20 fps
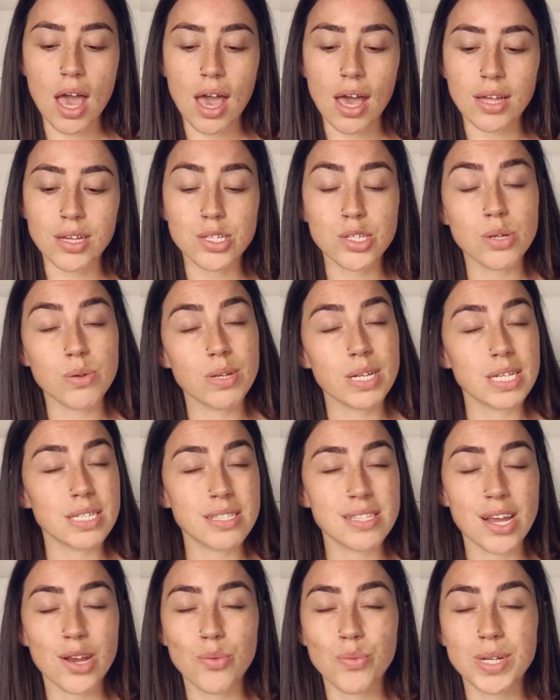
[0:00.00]
And to an
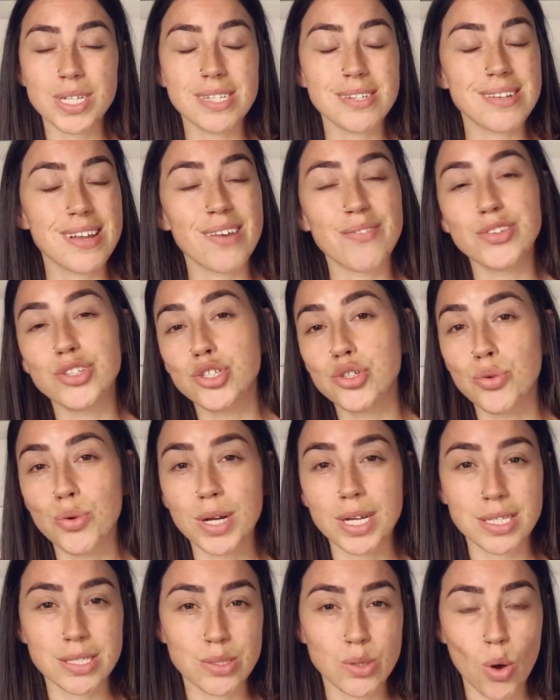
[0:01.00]
extent, we didn't have a
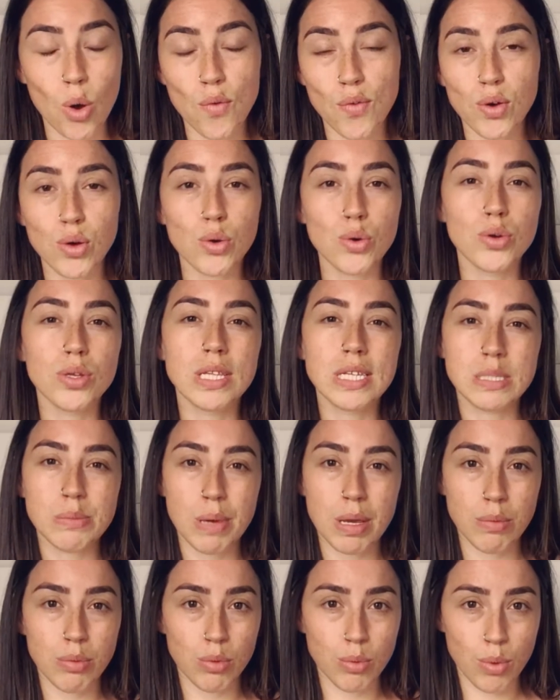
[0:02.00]
choice over who these
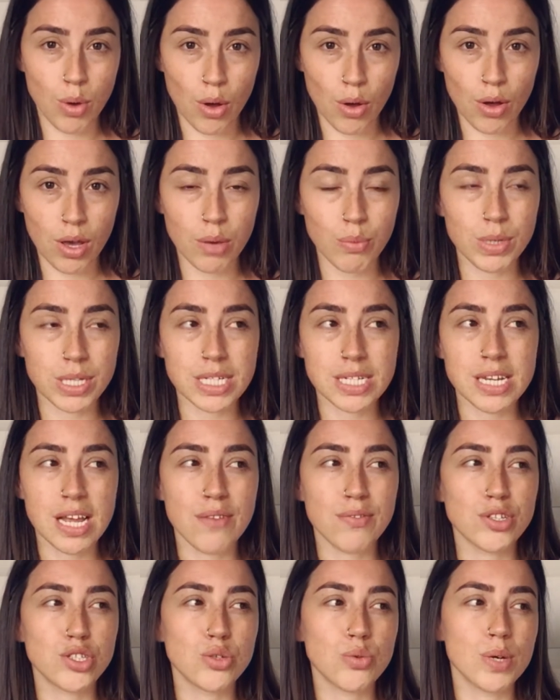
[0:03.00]
people were, and we didn't
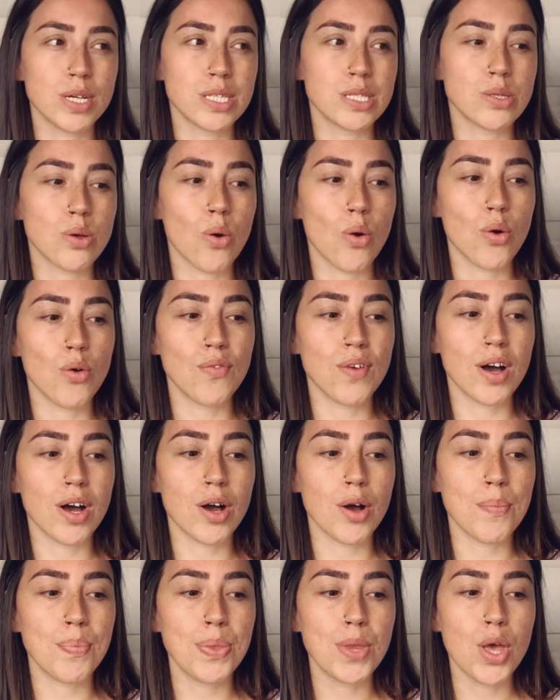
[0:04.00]
have a choice
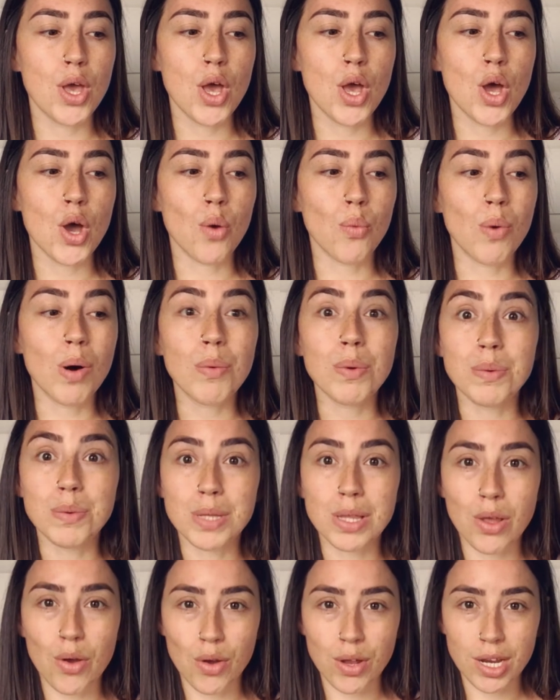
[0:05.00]
over what we were
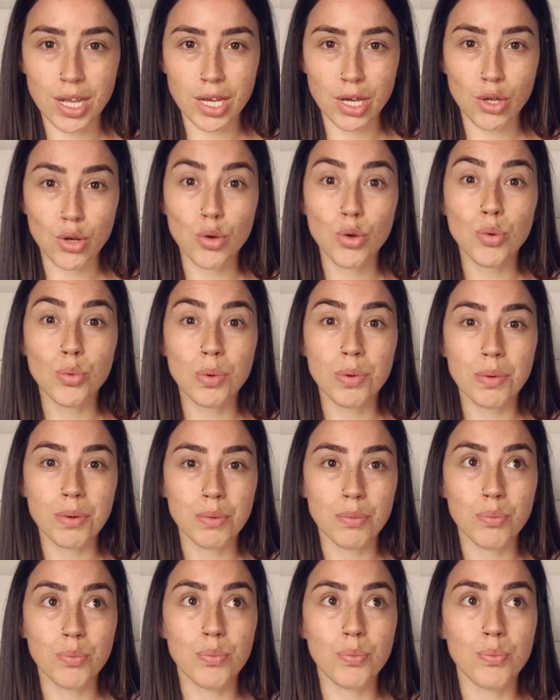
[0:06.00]
learning and
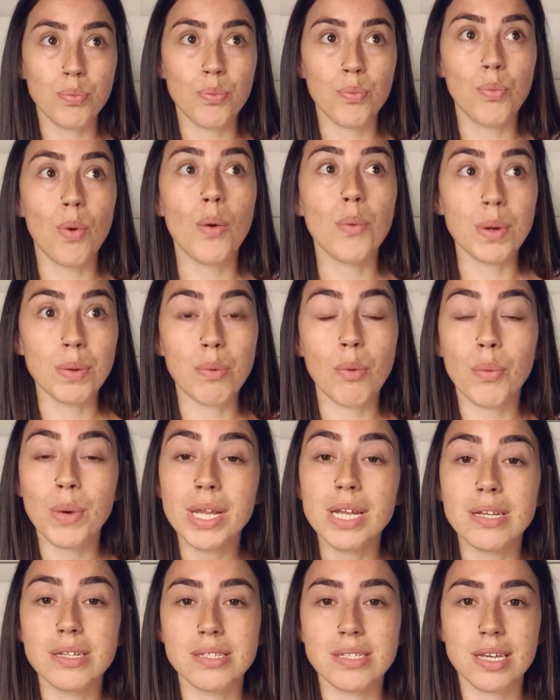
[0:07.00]
what we were
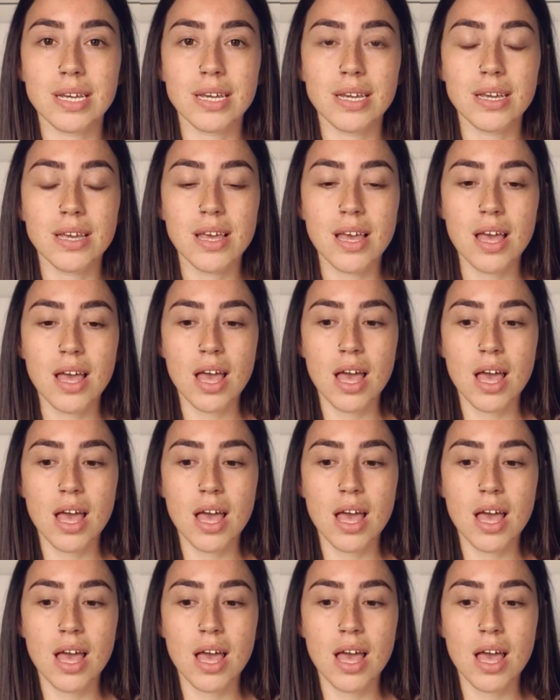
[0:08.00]
witnessing.